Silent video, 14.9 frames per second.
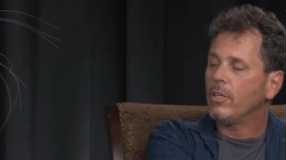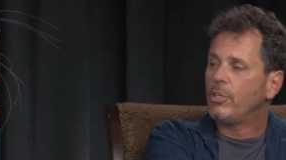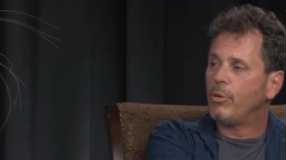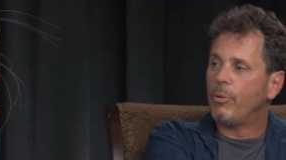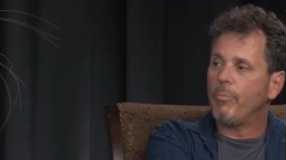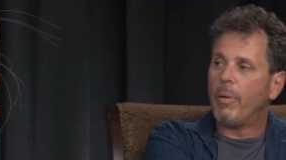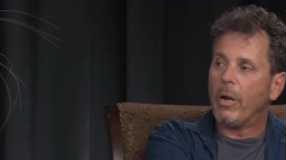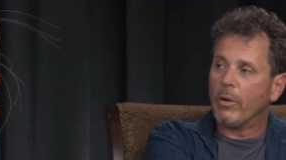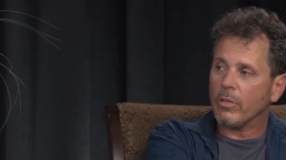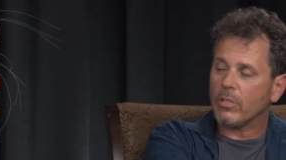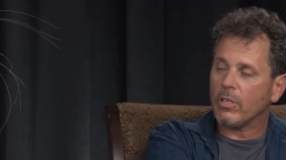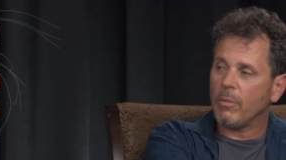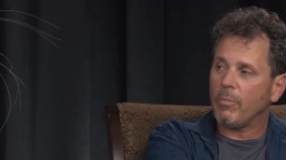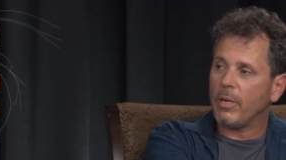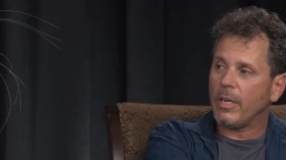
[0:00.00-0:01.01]
to embarrass
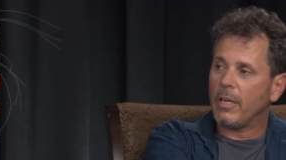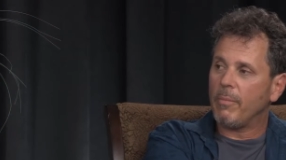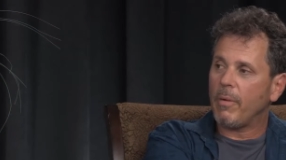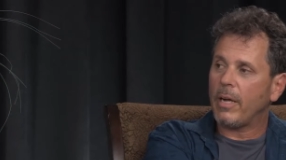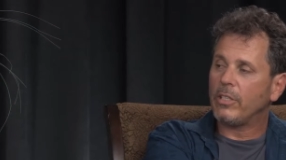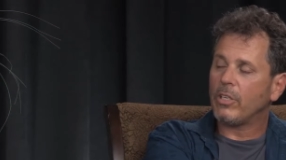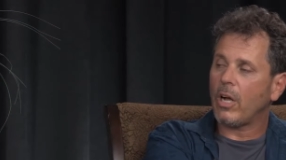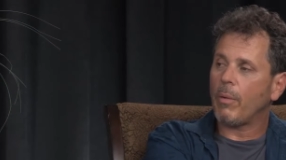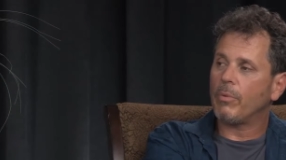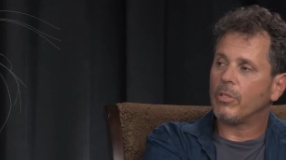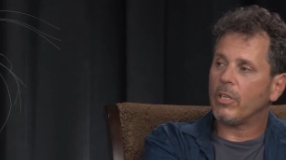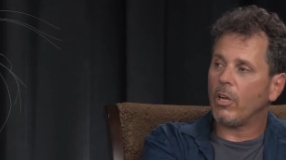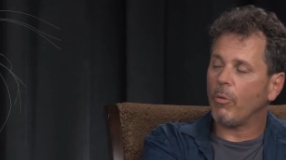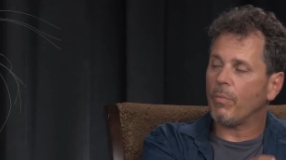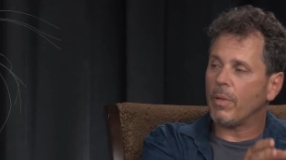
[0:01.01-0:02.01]
somebody. My job is
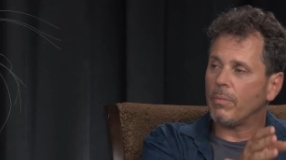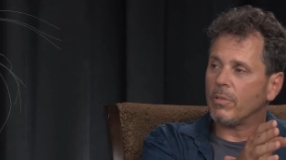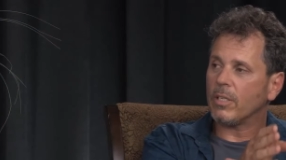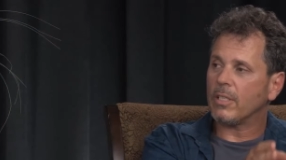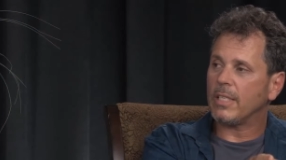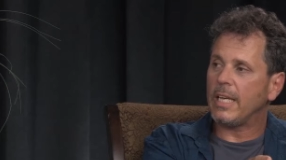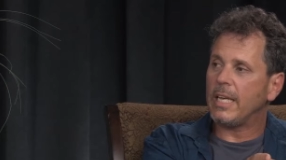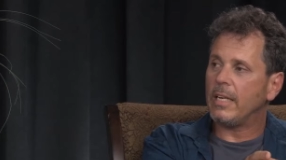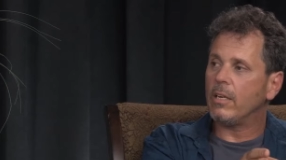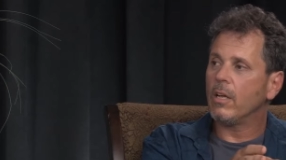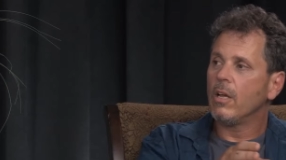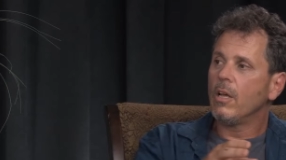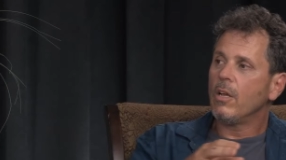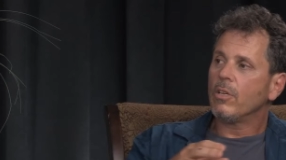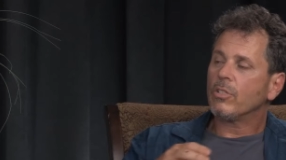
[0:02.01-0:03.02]
to help them succeed.
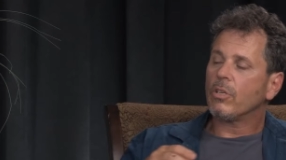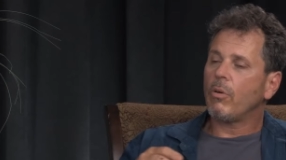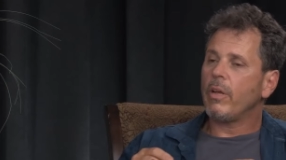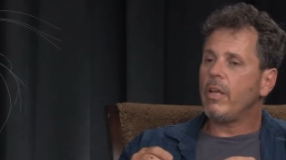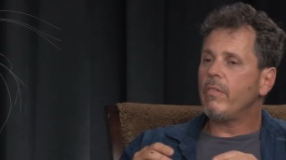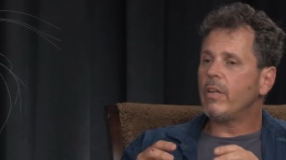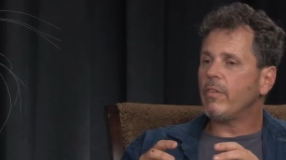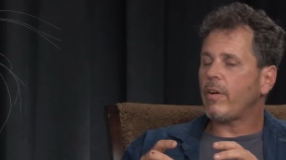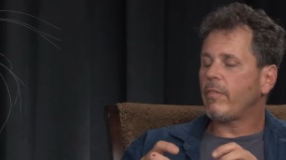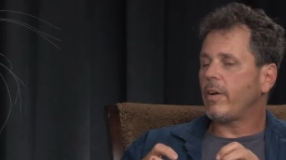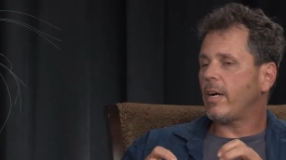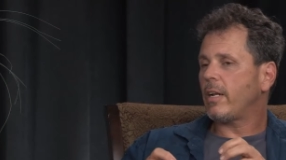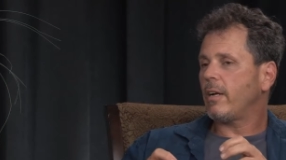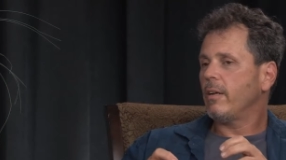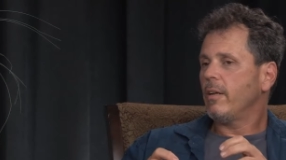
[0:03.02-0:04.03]
So even if I've
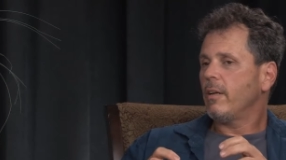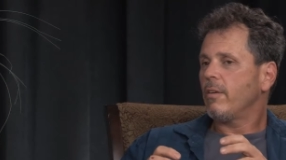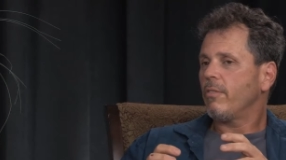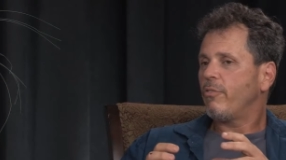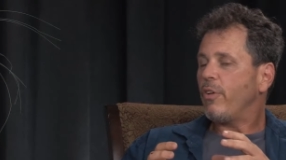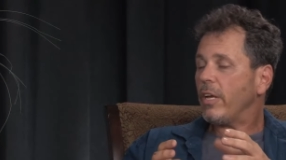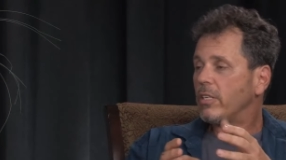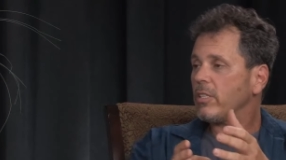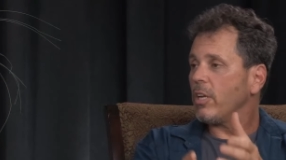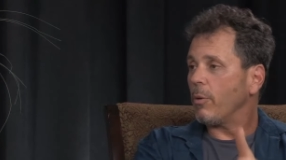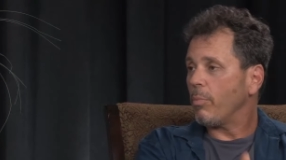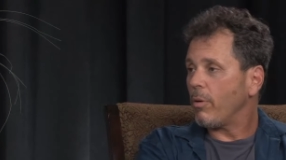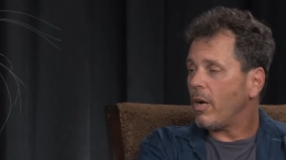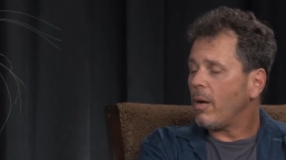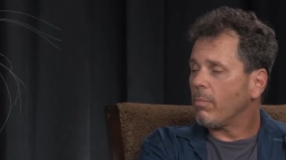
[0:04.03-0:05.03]
got to fix their
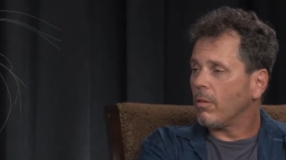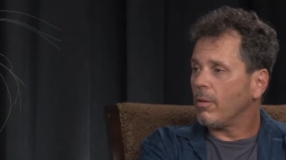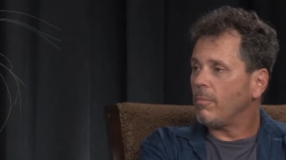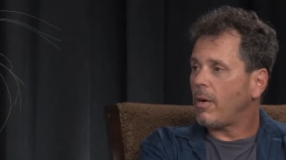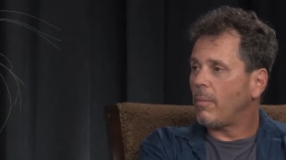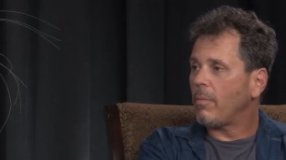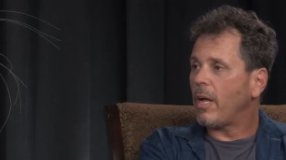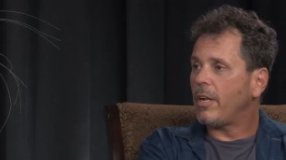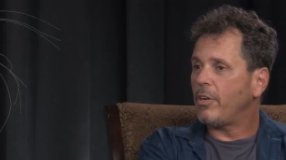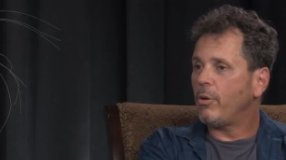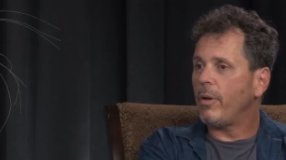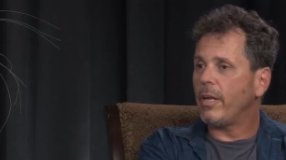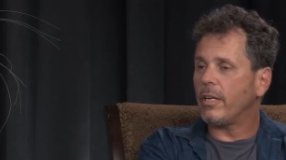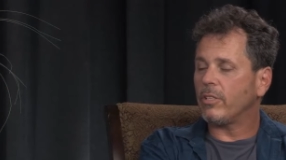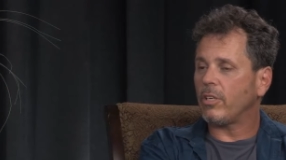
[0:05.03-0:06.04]
problem, I'm not
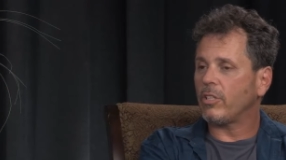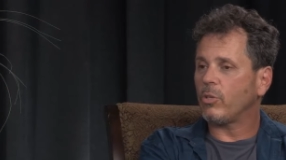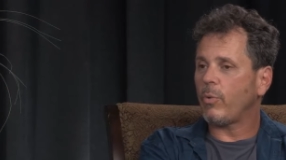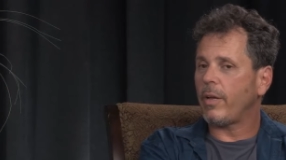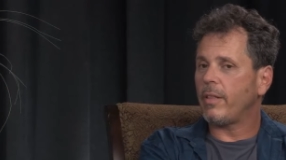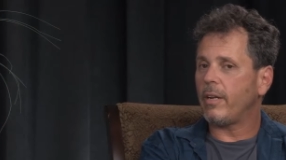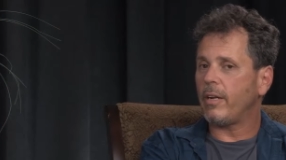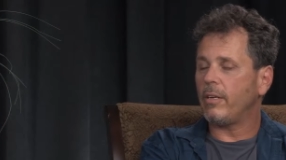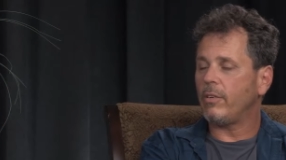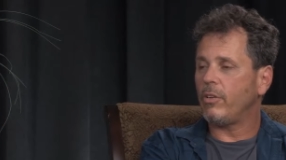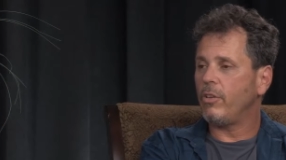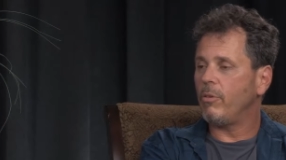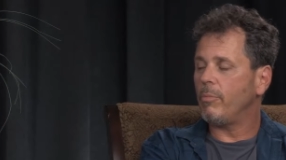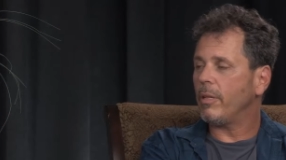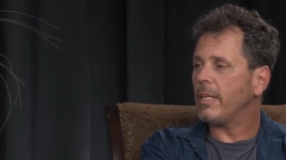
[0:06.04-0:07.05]
doing it in such a way that it
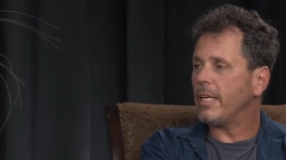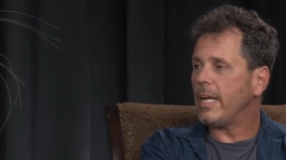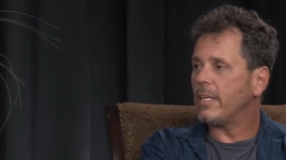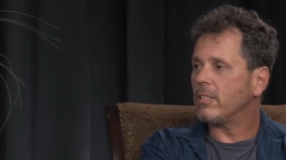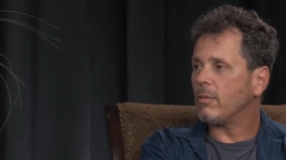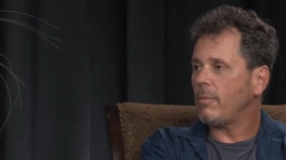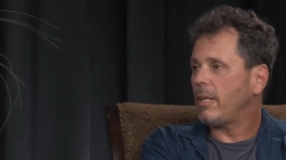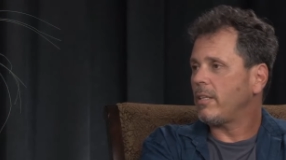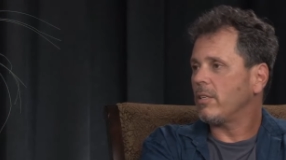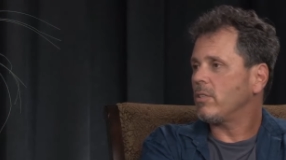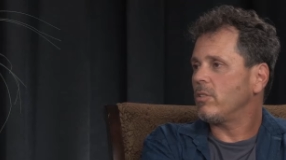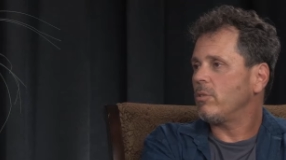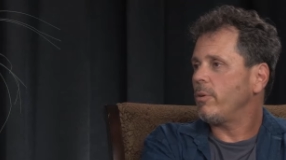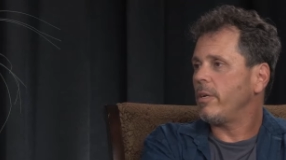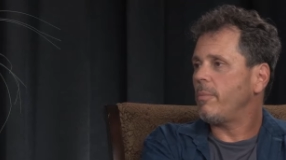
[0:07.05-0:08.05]
humiliates them. That
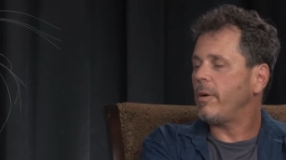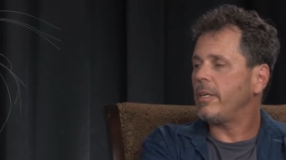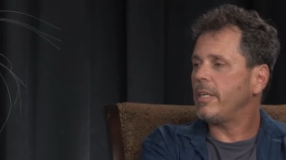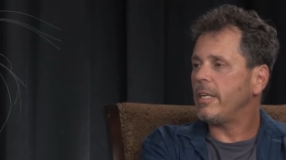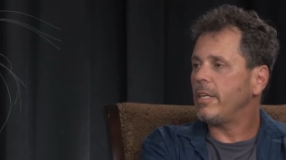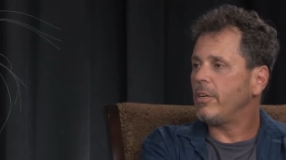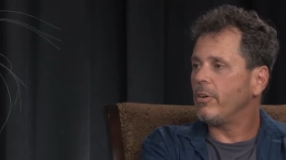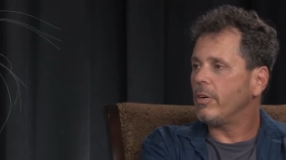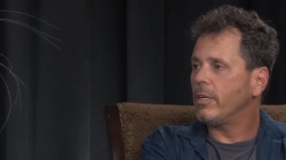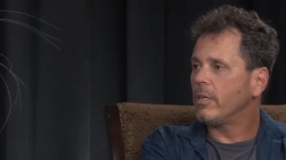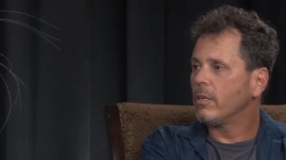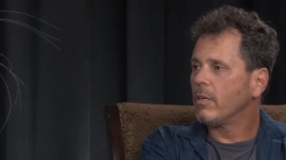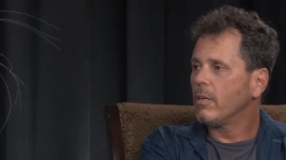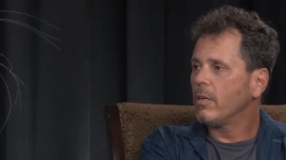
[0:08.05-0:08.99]
doesn't do anybody any good.